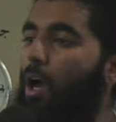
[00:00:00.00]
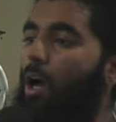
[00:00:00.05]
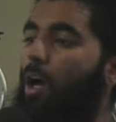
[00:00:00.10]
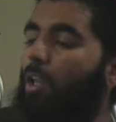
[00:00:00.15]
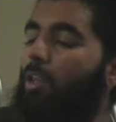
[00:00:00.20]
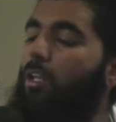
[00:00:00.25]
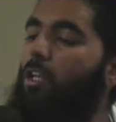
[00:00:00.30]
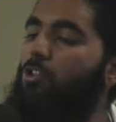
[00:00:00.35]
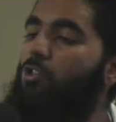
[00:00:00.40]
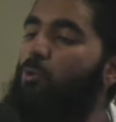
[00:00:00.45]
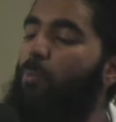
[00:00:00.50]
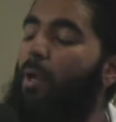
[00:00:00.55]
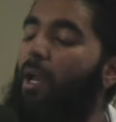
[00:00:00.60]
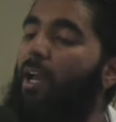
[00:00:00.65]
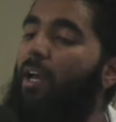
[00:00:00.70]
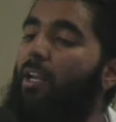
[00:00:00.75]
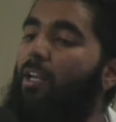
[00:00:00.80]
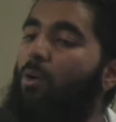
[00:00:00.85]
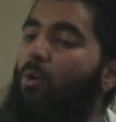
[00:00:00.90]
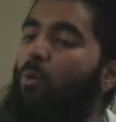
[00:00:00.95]
Allah
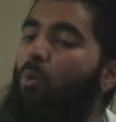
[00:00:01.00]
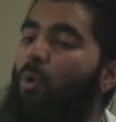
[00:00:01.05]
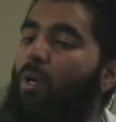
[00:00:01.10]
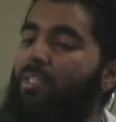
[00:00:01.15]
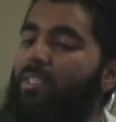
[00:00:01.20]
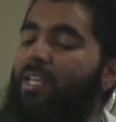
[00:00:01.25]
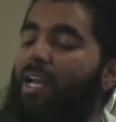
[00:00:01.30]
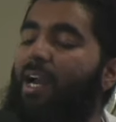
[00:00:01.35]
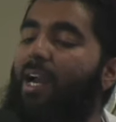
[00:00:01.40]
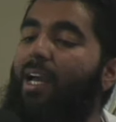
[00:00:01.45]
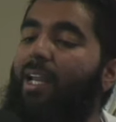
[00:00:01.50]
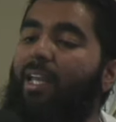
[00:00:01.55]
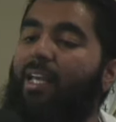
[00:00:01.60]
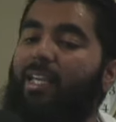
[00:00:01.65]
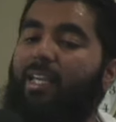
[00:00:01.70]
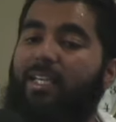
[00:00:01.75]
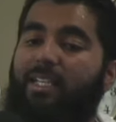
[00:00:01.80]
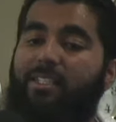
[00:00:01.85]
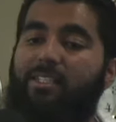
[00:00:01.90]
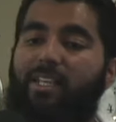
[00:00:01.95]
subhanahu wa ta'ala,
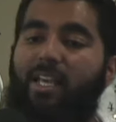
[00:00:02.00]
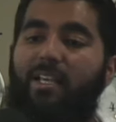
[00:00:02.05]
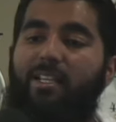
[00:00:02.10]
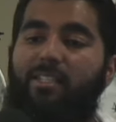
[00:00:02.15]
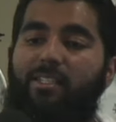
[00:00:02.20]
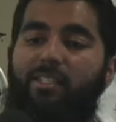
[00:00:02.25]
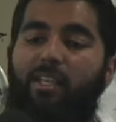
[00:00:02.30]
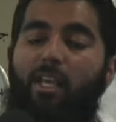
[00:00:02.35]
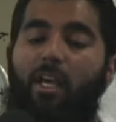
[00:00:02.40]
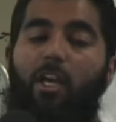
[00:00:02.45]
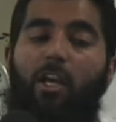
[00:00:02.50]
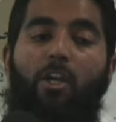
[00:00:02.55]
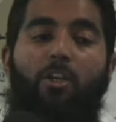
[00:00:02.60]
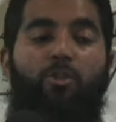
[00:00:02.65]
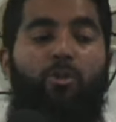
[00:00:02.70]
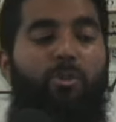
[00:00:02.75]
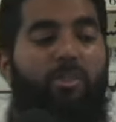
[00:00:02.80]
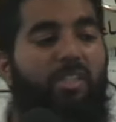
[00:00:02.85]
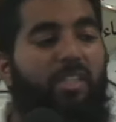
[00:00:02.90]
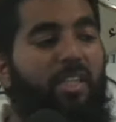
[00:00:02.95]
He says
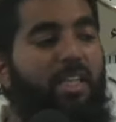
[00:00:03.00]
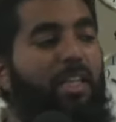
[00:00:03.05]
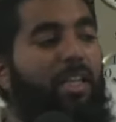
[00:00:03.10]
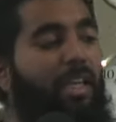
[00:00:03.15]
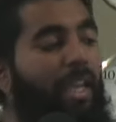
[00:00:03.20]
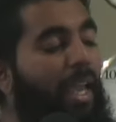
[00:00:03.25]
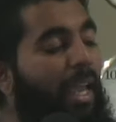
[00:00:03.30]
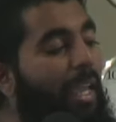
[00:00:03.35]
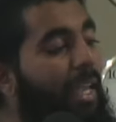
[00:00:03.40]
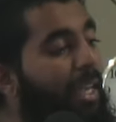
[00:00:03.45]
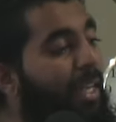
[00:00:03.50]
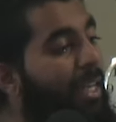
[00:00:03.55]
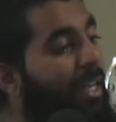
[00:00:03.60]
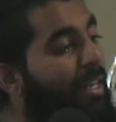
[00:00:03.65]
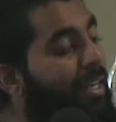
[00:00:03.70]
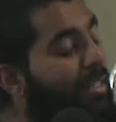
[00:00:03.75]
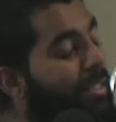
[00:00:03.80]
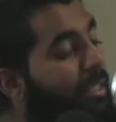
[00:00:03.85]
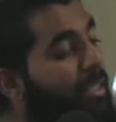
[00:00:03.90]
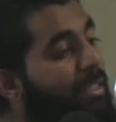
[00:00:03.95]
to seek aid and
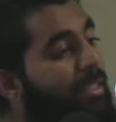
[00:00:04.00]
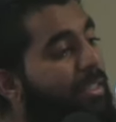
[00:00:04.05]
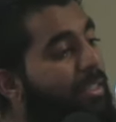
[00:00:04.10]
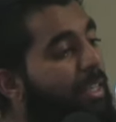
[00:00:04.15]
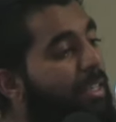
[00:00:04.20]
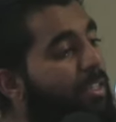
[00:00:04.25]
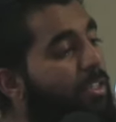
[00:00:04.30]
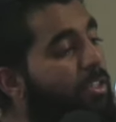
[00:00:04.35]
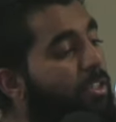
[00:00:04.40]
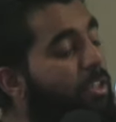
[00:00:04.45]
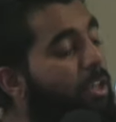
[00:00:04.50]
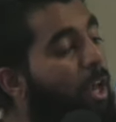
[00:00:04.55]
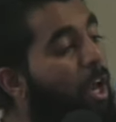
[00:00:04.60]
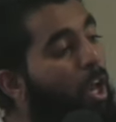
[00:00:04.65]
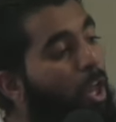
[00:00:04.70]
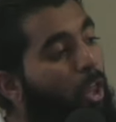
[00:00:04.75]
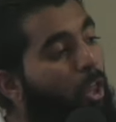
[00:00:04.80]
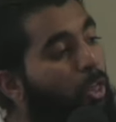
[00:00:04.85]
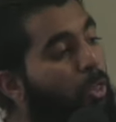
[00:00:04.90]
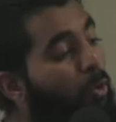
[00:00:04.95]
assistance
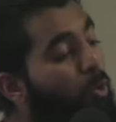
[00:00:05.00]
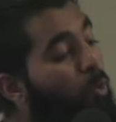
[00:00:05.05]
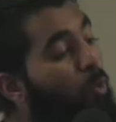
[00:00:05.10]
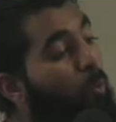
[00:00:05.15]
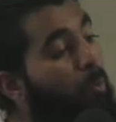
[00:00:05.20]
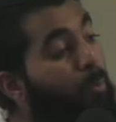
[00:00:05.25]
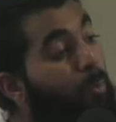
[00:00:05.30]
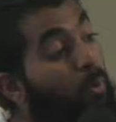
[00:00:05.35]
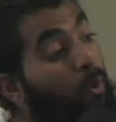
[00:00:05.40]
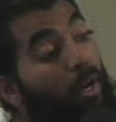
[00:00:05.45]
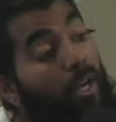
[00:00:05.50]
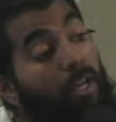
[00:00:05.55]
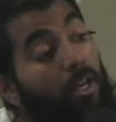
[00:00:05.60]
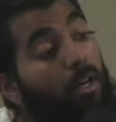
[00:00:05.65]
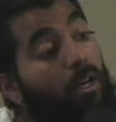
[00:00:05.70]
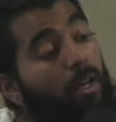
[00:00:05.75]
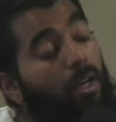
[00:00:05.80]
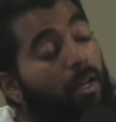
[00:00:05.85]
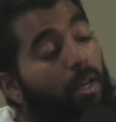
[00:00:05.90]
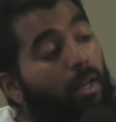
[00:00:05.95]
through
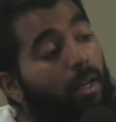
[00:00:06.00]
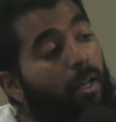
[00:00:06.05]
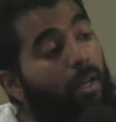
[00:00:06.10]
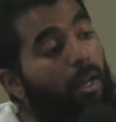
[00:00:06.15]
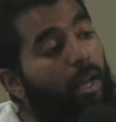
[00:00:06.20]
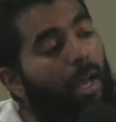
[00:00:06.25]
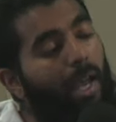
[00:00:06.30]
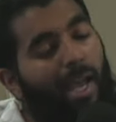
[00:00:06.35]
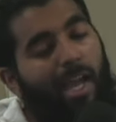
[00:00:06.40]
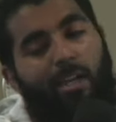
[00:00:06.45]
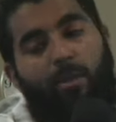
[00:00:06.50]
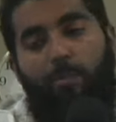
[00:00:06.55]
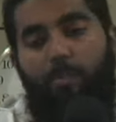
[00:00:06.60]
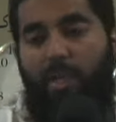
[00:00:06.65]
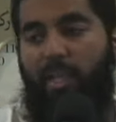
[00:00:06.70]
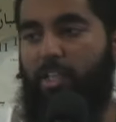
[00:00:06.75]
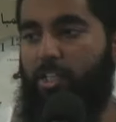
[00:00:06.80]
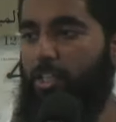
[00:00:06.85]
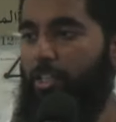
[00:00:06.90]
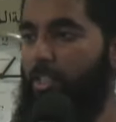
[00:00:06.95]
prayer and
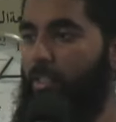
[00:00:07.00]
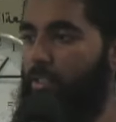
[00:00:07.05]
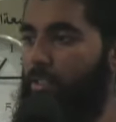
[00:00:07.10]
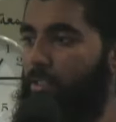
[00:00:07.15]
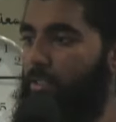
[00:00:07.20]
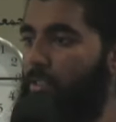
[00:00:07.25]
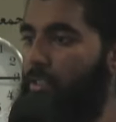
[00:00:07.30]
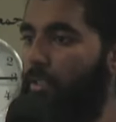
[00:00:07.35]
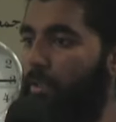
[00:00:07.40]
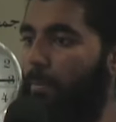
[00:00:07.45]
patience.